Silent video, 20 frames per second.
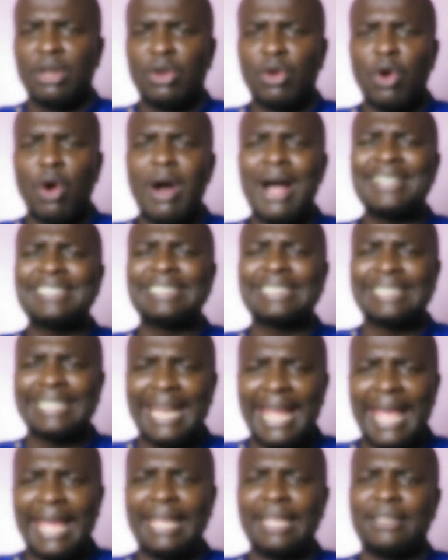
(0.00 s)
go
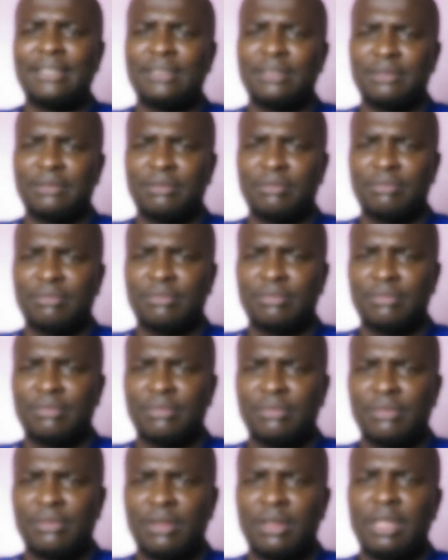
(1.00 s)
astray.
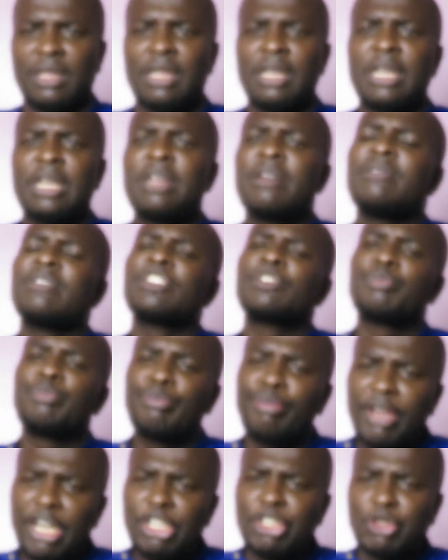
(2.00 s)

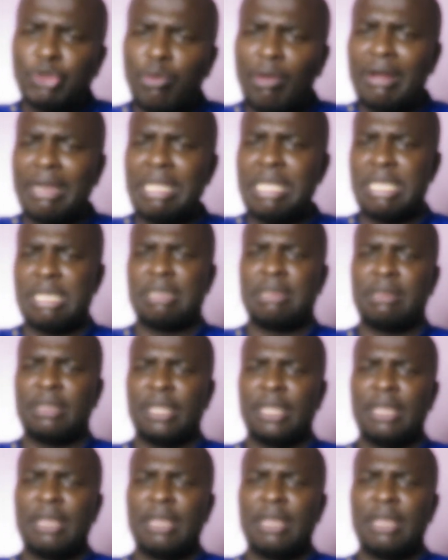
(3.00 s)
Spiritually,